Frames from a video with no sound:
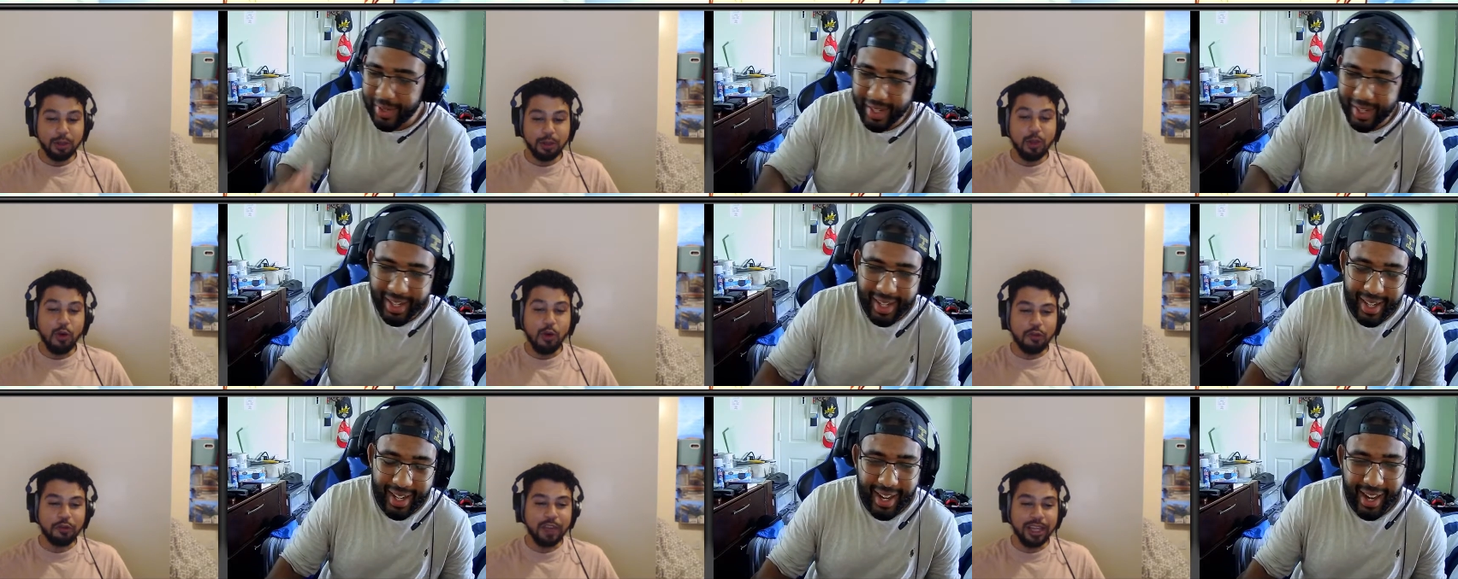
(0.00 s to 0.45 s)

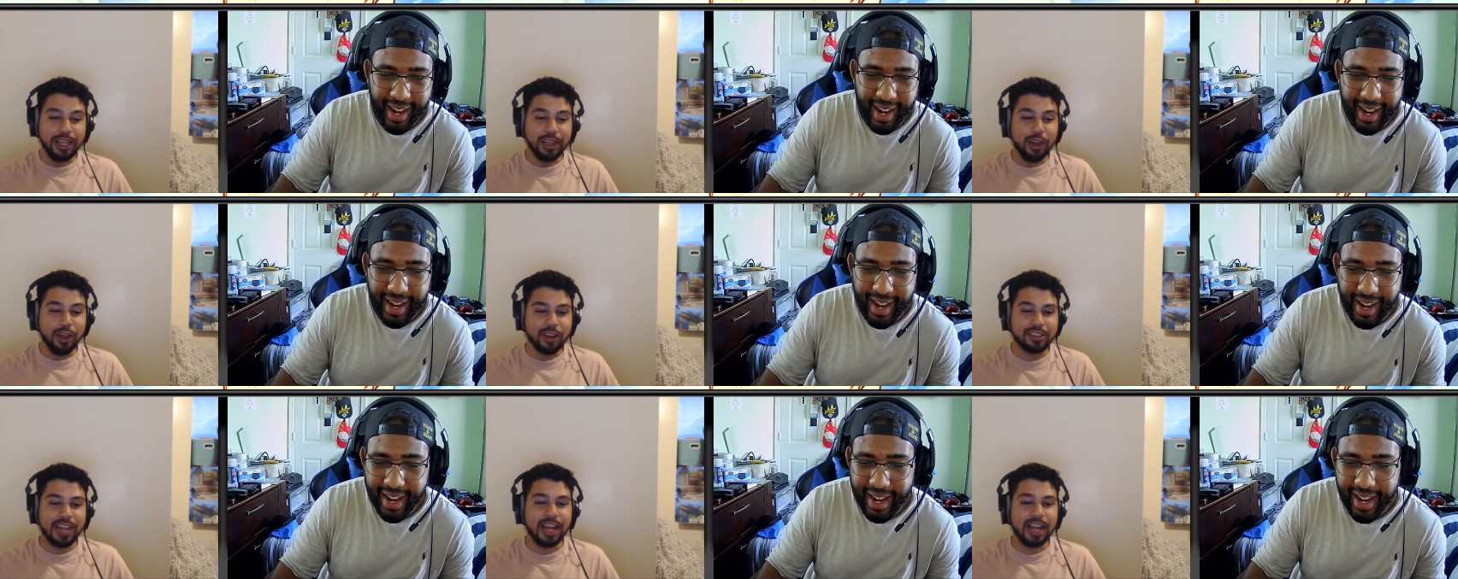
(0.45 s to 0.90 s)
Speaker 1: Luffy looks
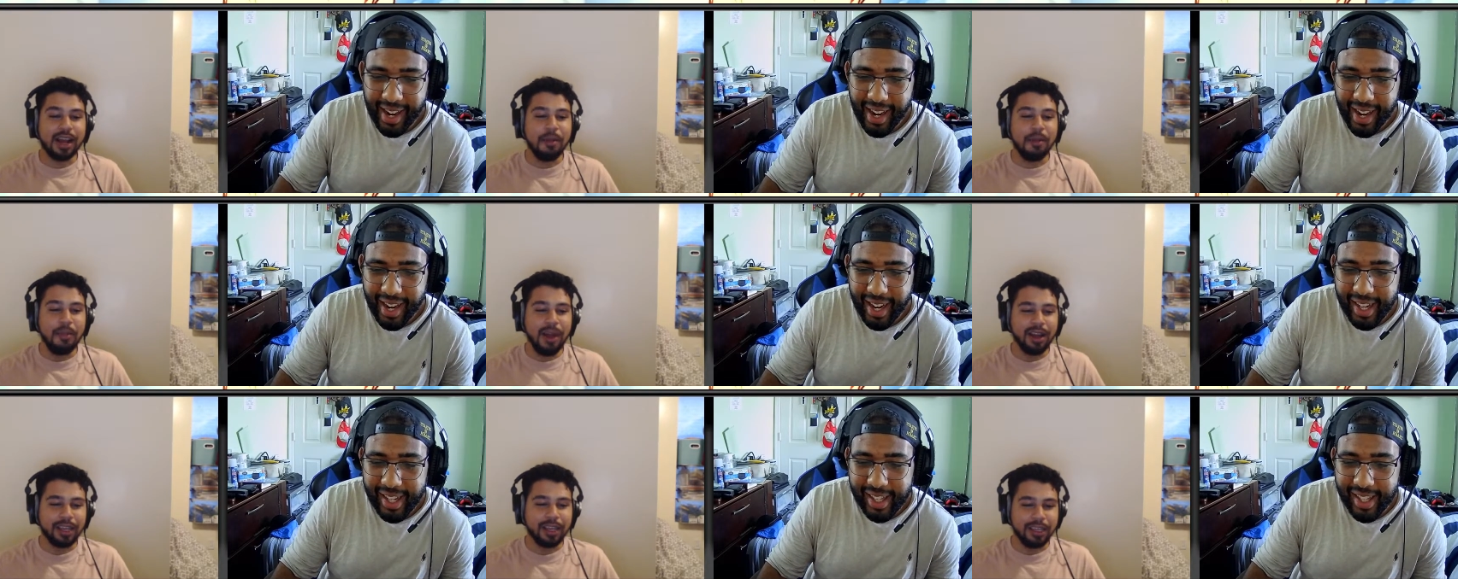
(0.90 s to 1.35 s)
like a
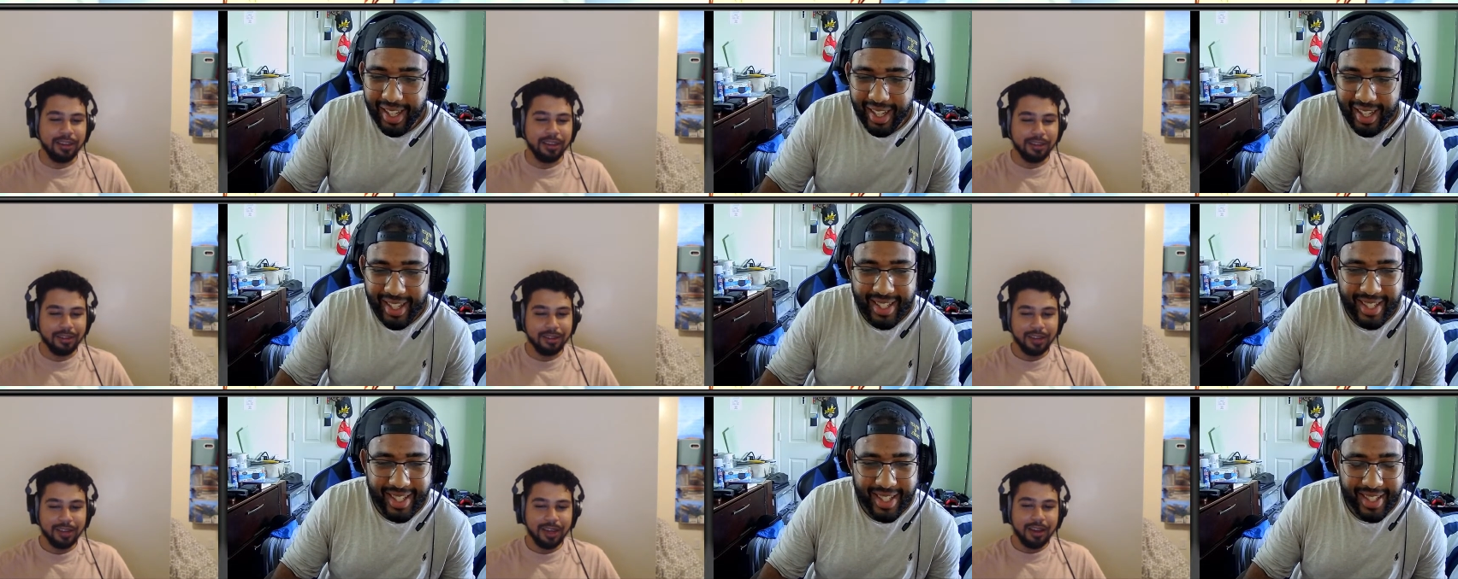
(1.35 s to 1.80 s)
monkey. His name
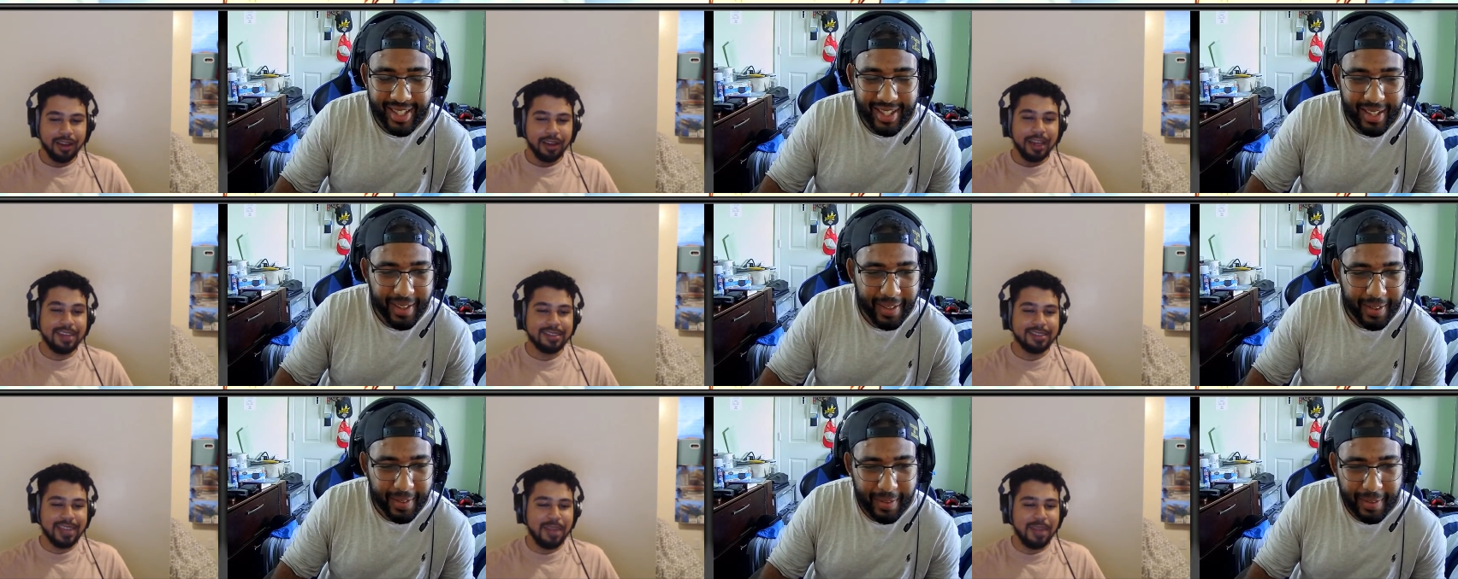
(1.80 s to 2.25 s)
is, His
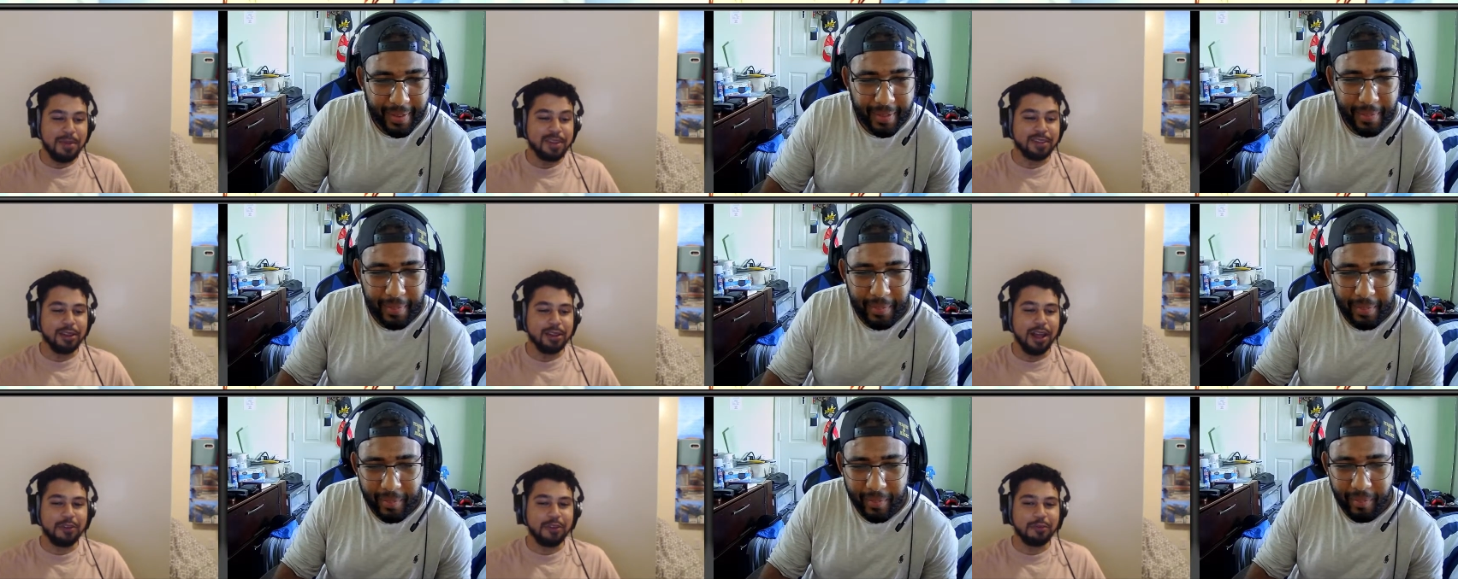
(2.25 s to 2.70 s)
name is
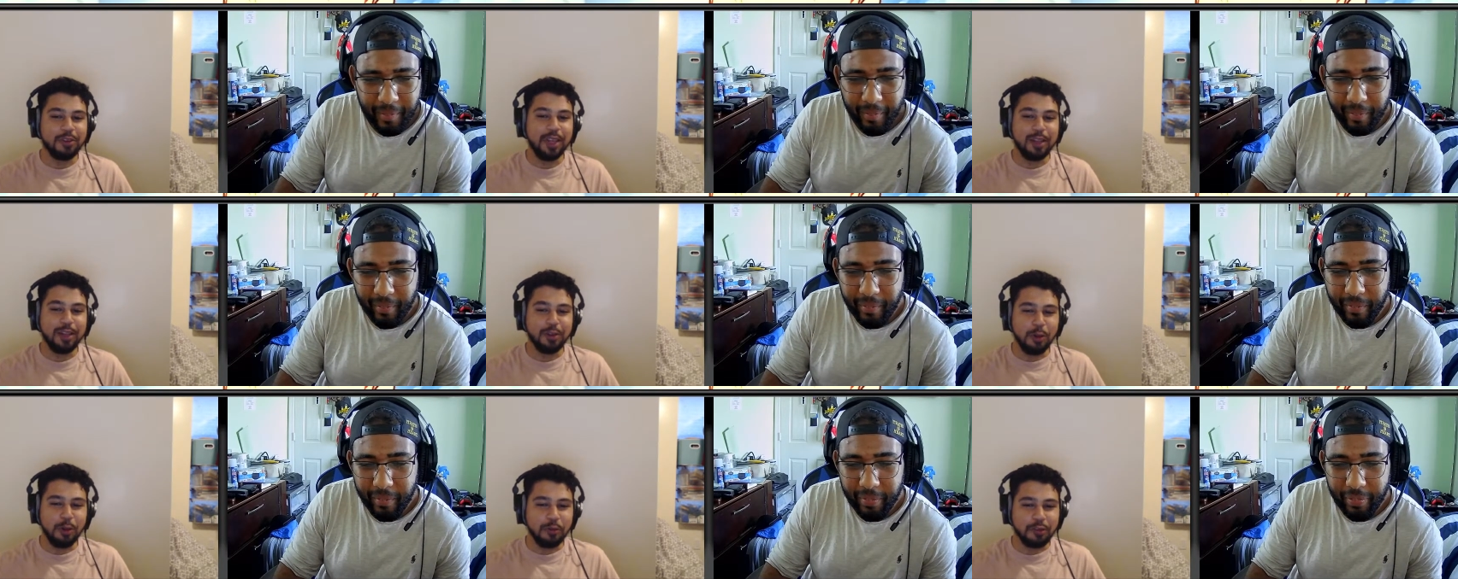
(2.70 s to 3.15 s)
Luffy.
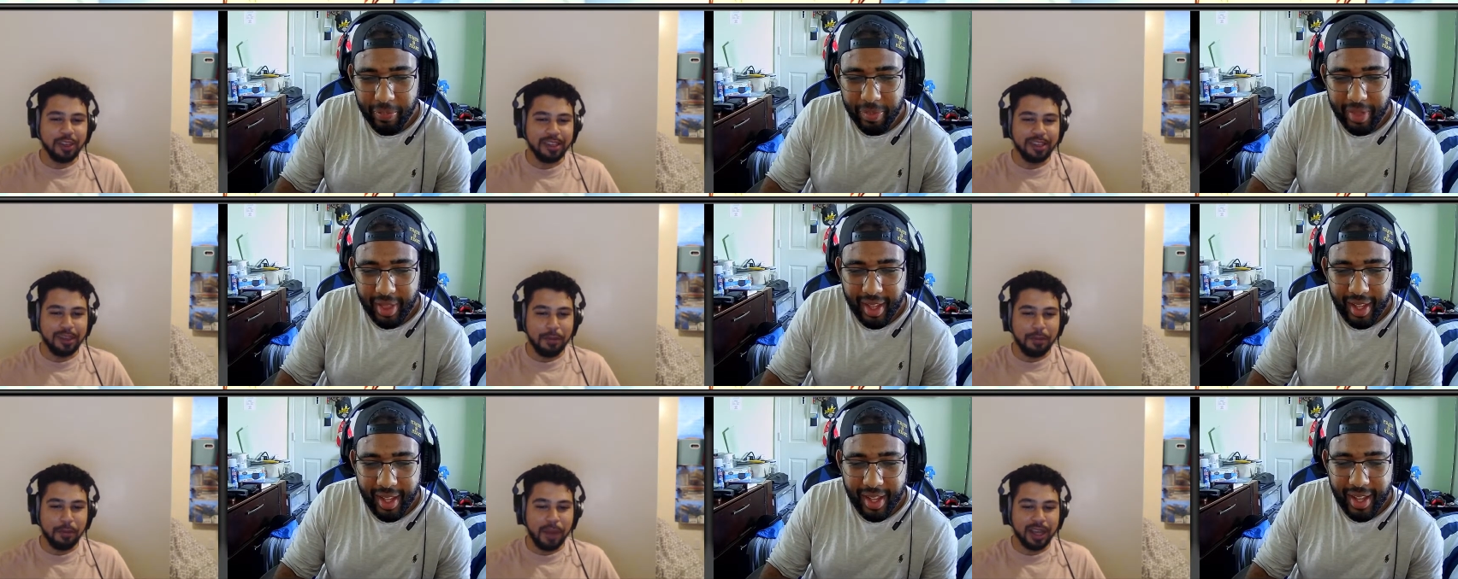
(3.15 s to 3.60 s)
Luffy D,
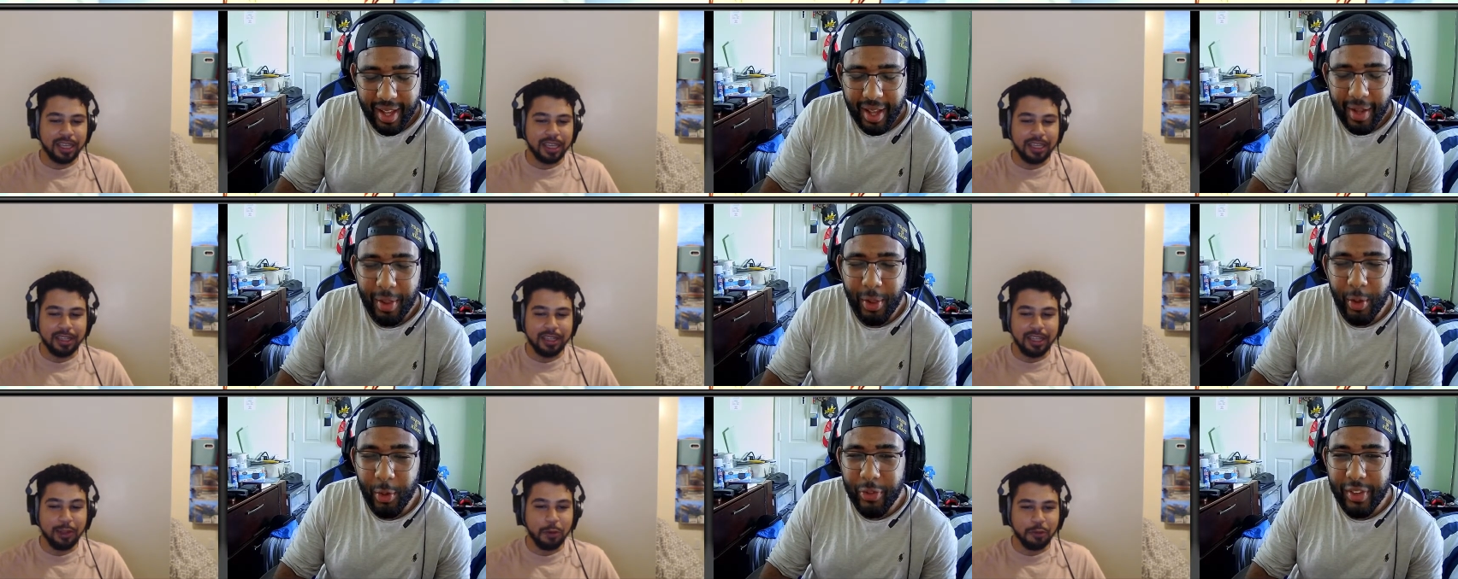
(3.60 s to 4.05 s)
Monkey D.
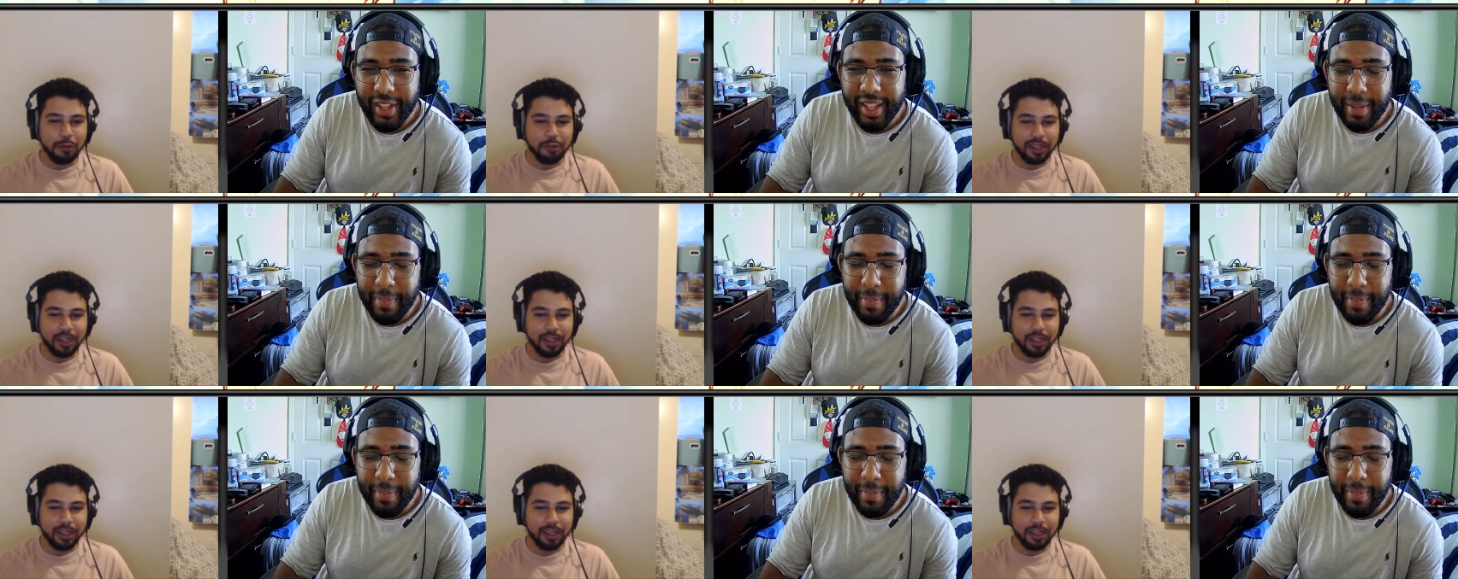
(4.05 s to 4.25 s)
Luffy.